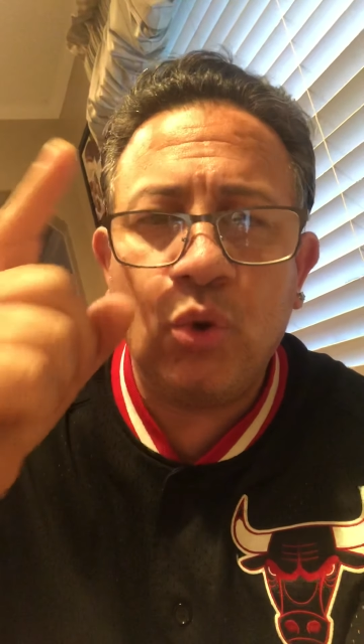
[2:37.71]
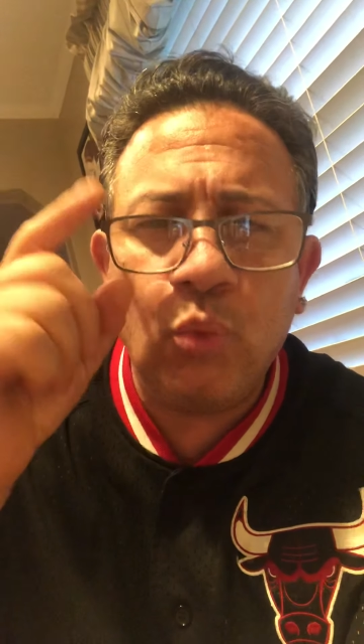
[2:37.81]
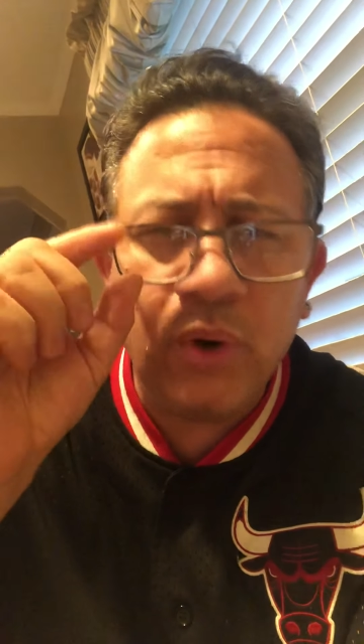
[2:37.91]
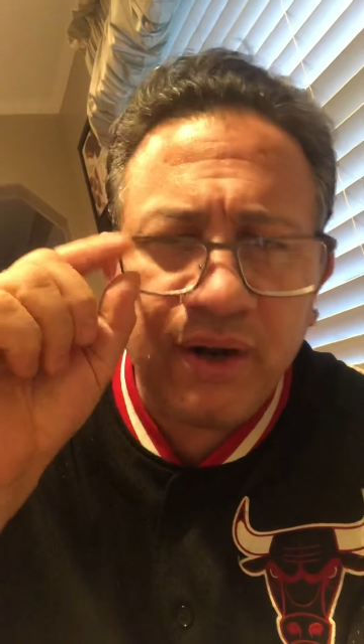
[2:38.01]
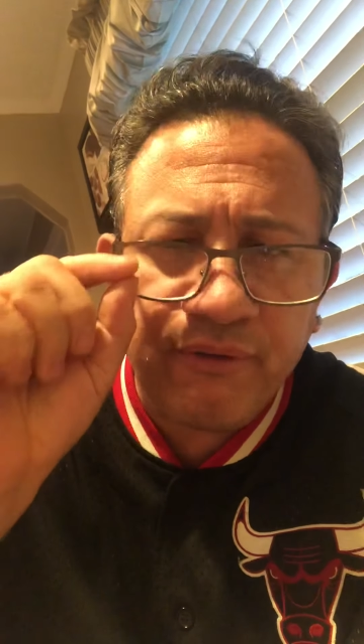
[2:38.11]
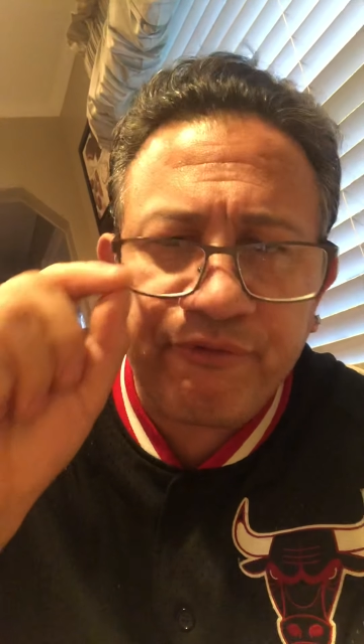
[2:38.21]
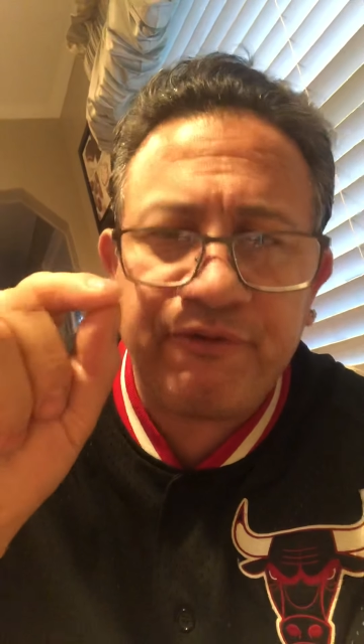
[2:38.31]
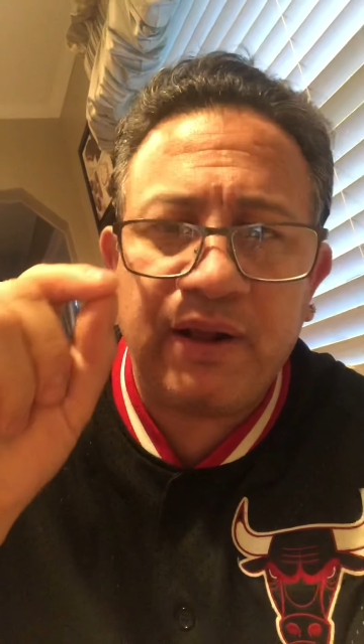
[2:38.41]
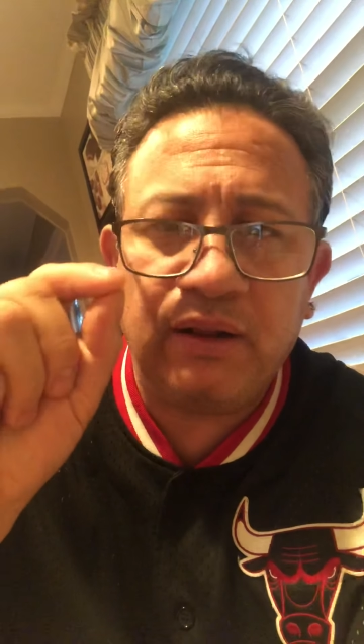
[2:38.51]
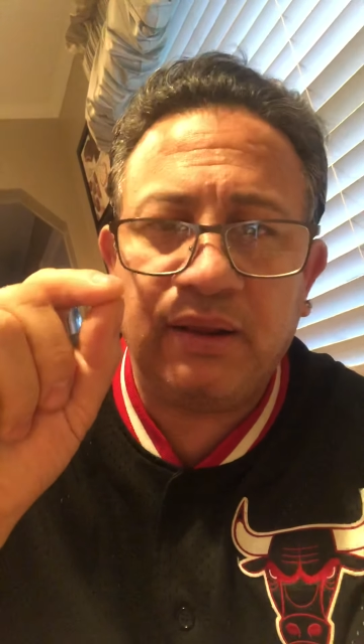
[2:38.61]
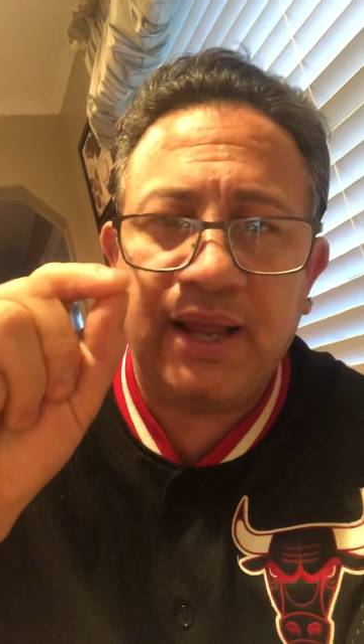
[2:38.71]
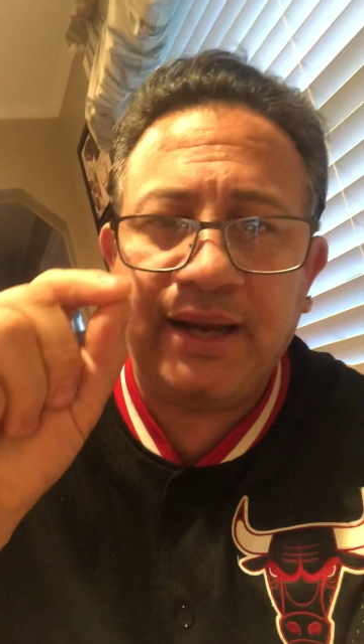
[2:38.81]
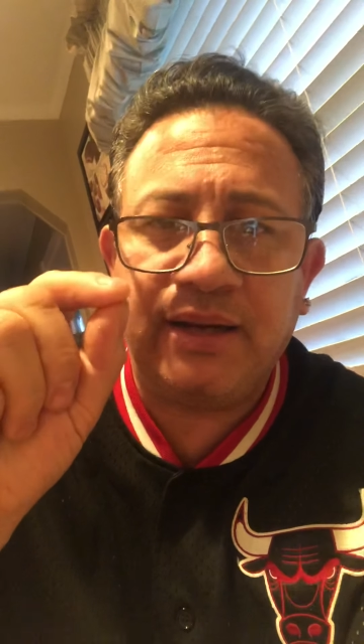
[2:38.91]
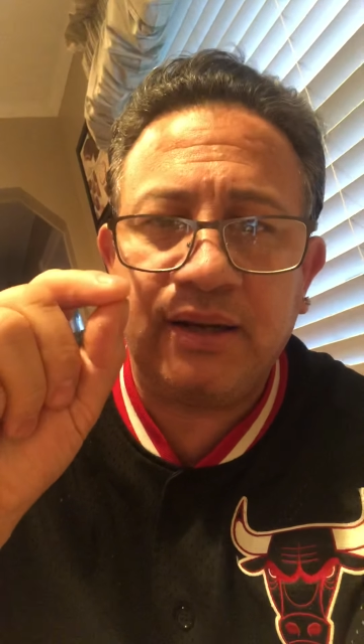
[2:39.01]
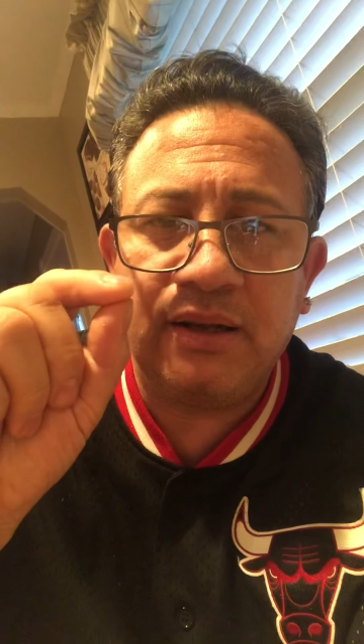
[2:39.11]
what it felt
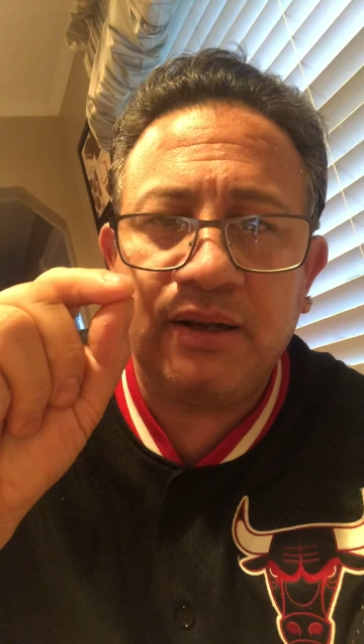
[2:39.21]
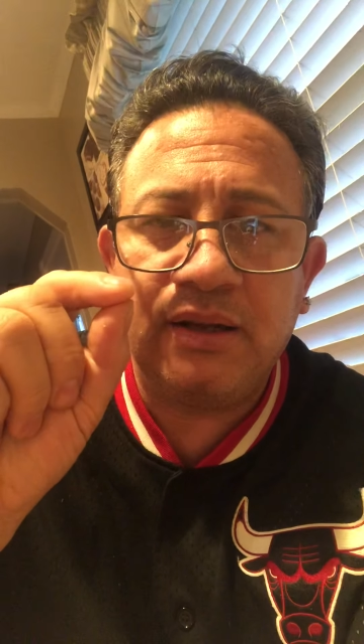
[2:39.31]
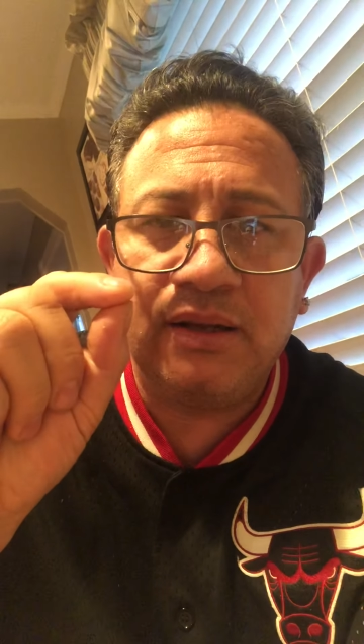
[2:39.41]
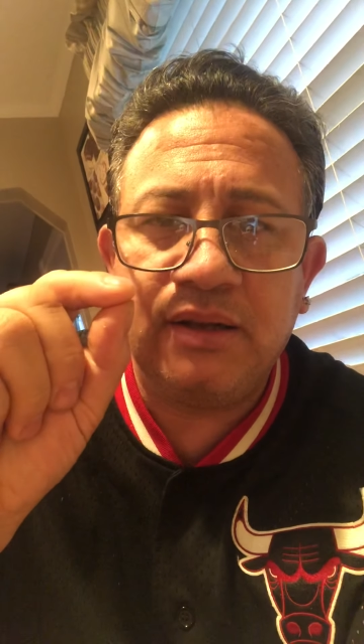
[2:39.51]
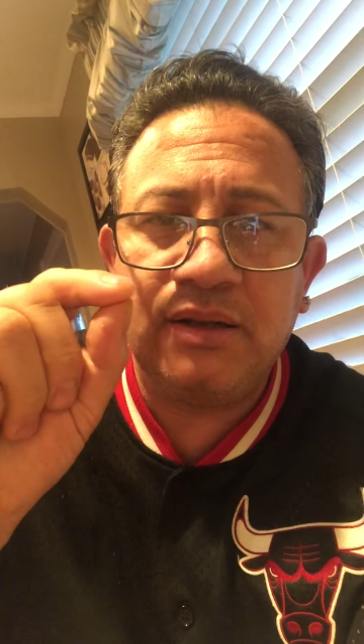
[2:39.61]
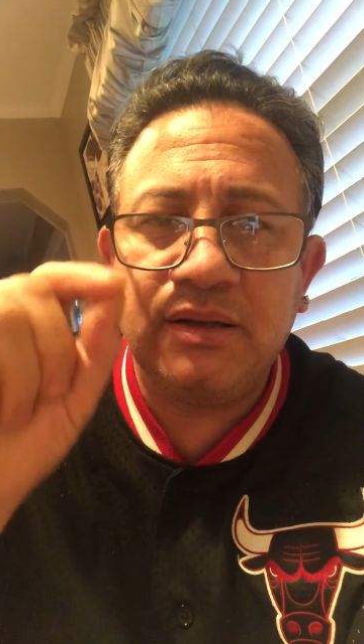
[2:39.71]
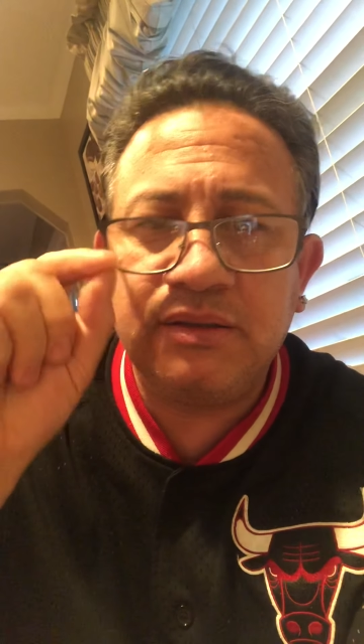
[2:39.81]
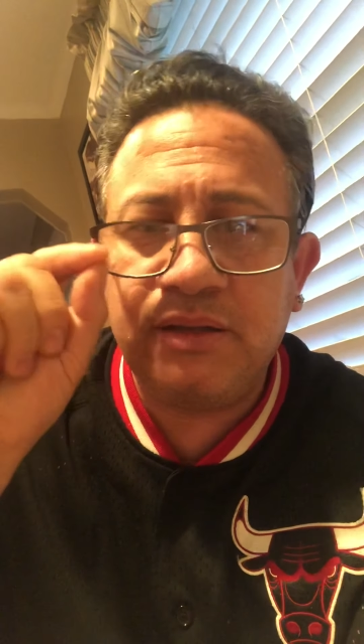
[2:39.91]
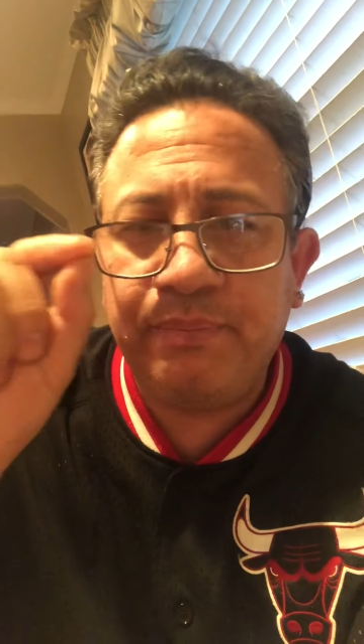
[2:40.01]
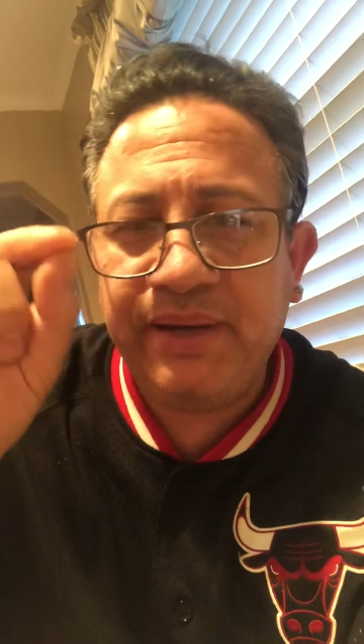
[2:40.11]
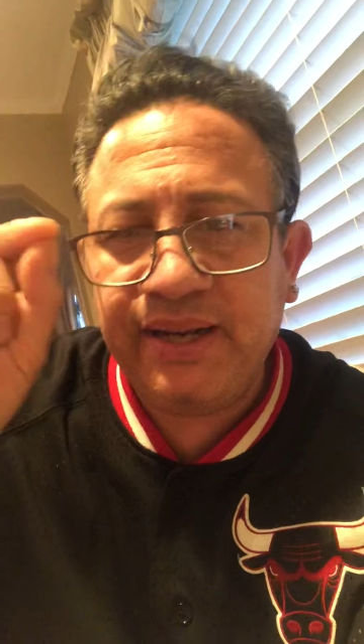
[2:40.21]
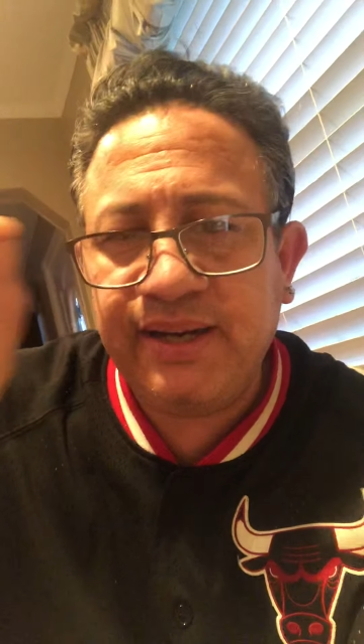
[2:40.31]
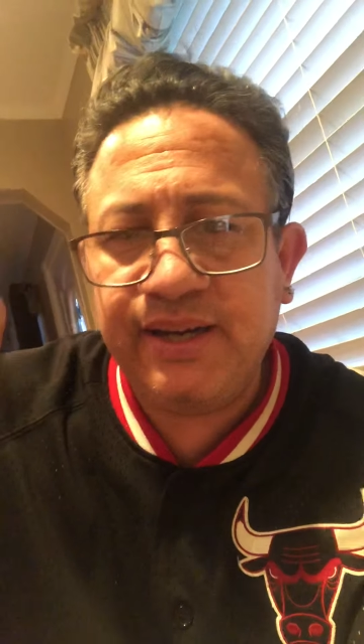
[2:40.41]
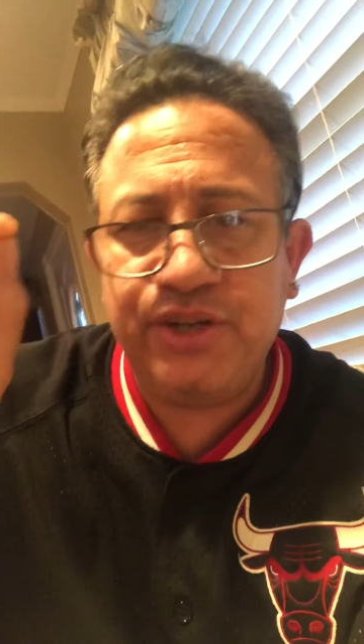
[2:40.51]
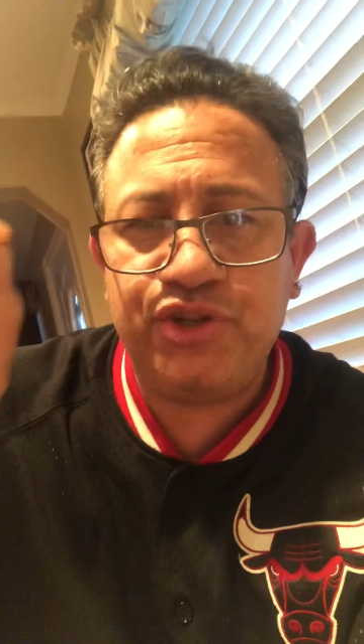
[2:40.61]
like to be
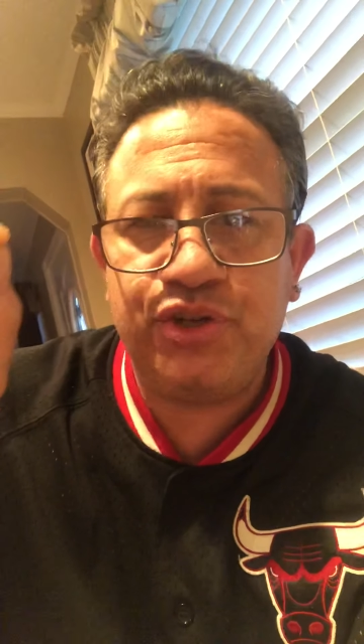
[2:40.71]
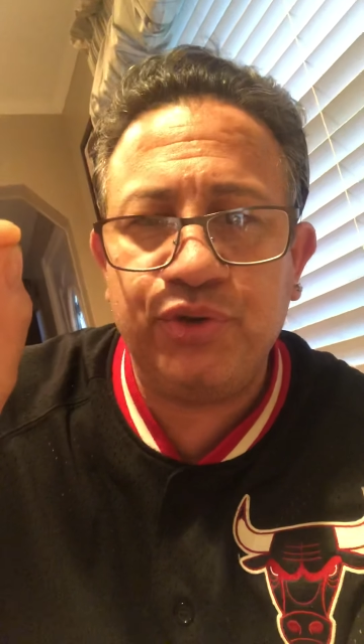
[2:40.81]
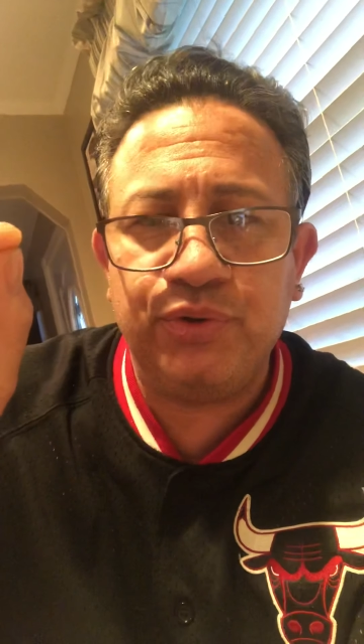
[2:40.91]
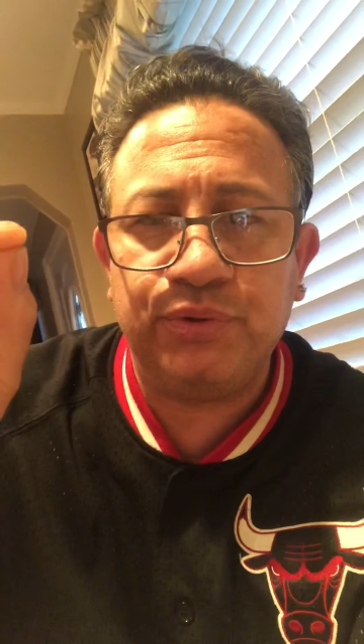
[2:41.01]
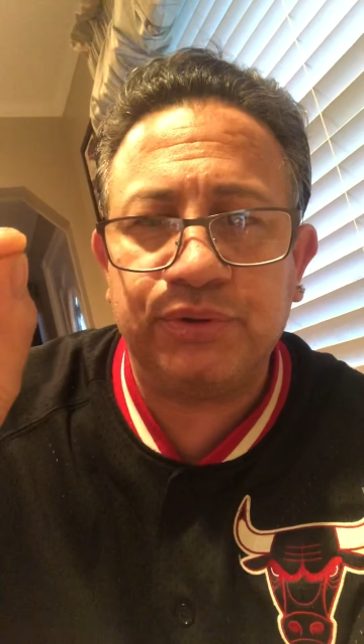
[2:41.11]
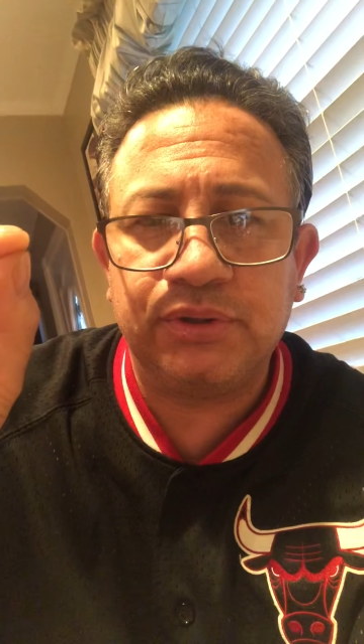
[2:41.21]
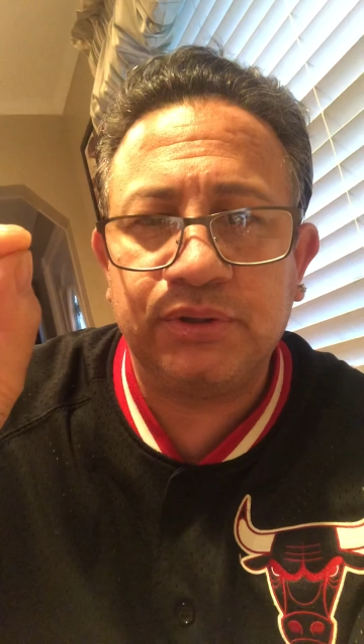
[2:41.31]
in his shoes.